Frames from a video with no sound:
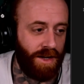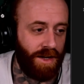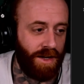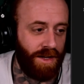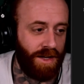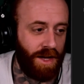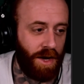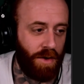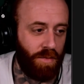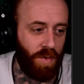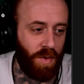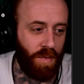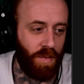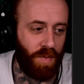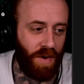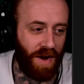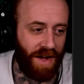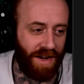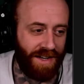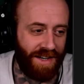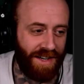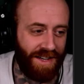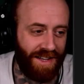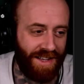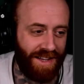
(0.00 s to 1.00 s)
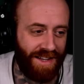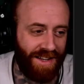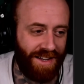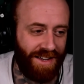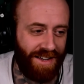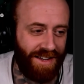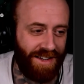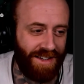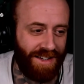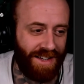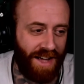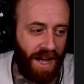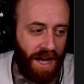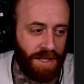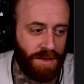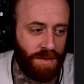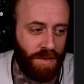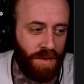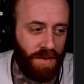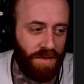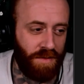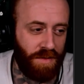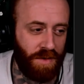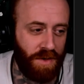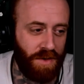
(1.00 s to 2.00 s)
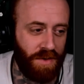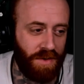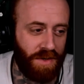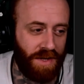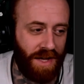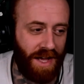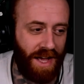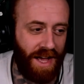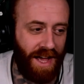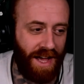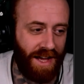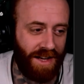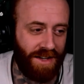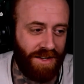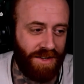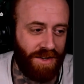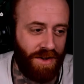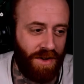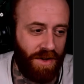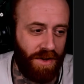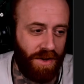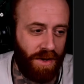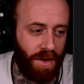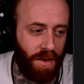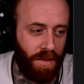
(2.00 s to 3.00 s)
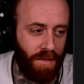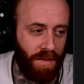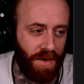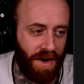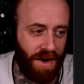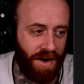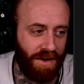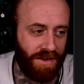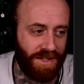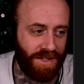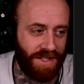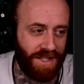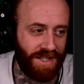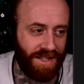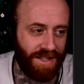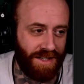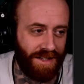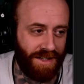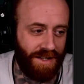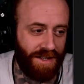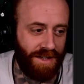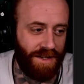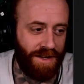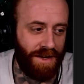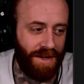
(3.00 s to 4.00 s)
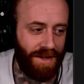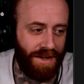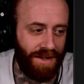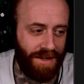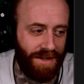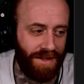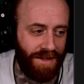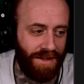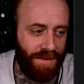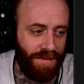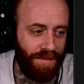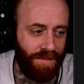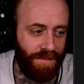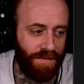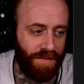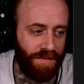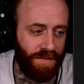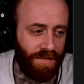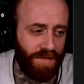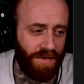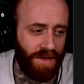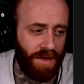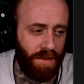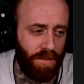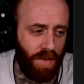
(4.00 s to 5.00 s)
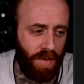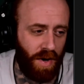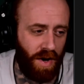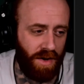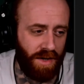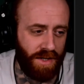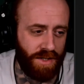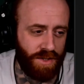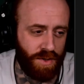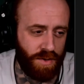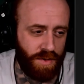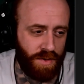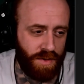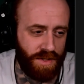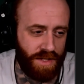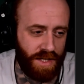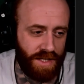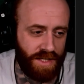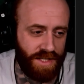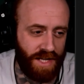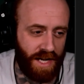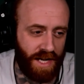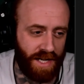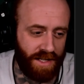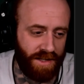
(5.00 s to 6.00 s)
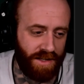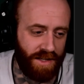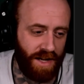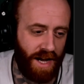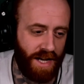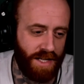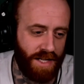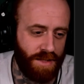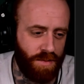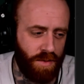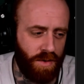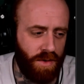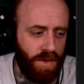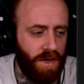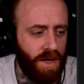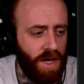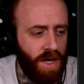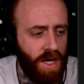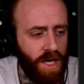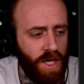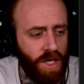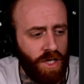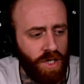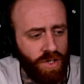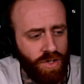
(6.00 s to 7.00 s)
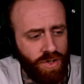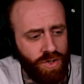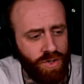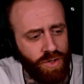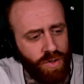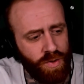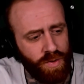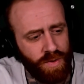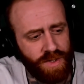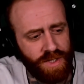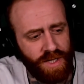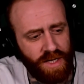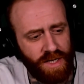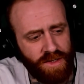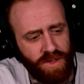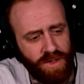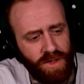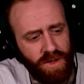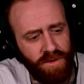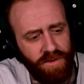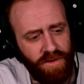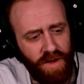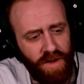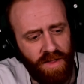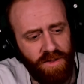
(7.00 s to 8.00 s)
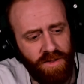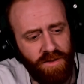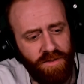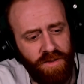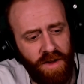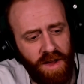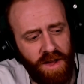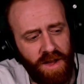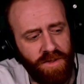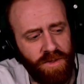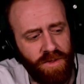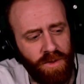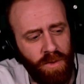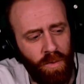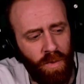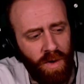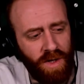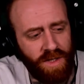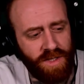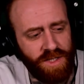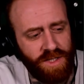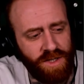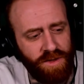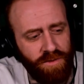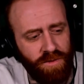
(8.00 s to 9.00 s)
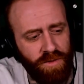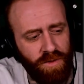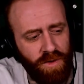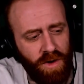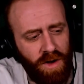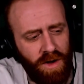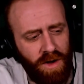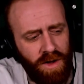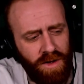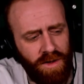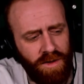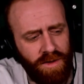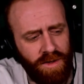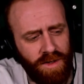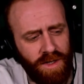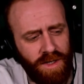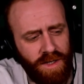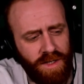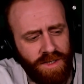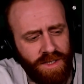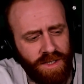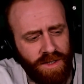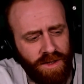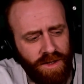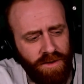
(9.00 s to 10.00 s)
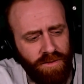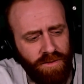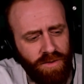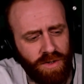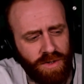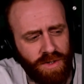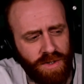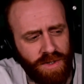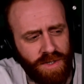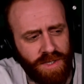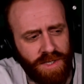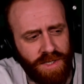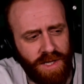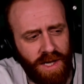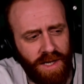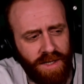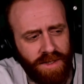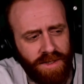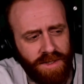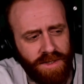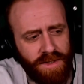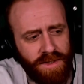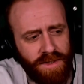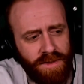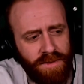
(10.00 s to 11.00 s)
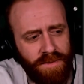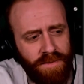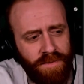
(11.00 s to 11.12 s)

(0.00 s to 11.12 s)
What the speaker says: Yeah, rebranded it the Gospel of Luke and calling him a heretic. Paul introduced a second gospel. Jude says to defend the faith once and for all delivered to the saints.